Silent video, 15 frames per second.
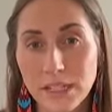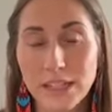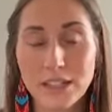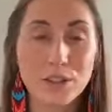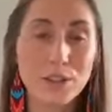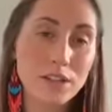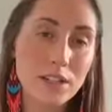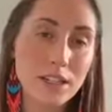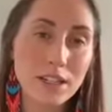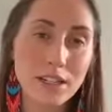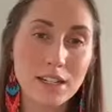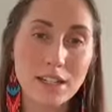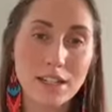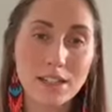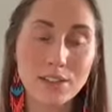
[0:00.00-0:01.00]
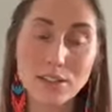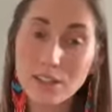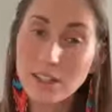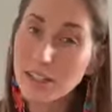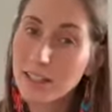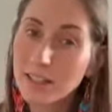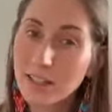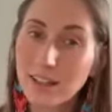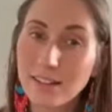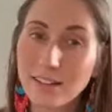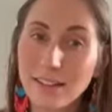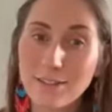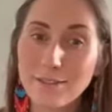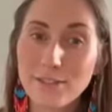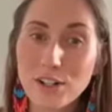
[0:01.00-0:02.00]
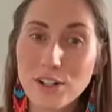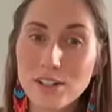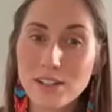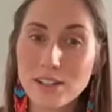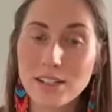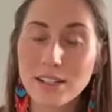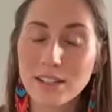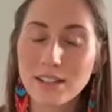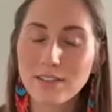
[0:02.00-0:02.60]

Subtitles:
And looking at that first